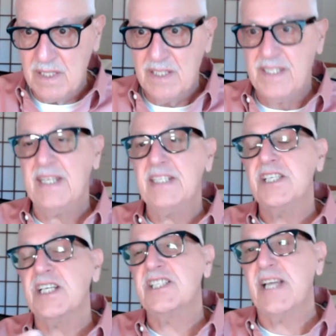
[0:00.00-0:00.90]
that it's
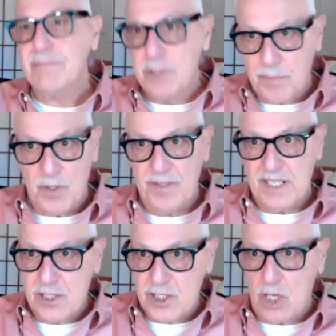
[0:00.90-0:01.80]
acceptable, that
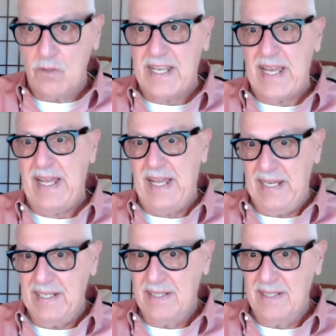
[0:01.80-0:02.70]
it's okay,
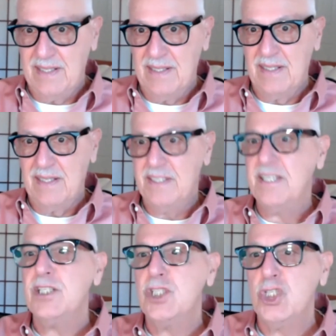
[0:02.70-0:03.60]
that
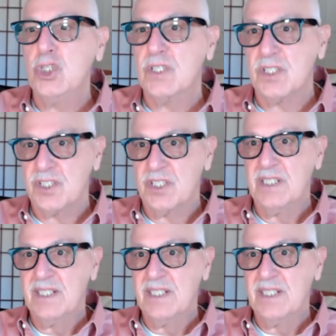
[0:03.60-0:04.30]
it's yours,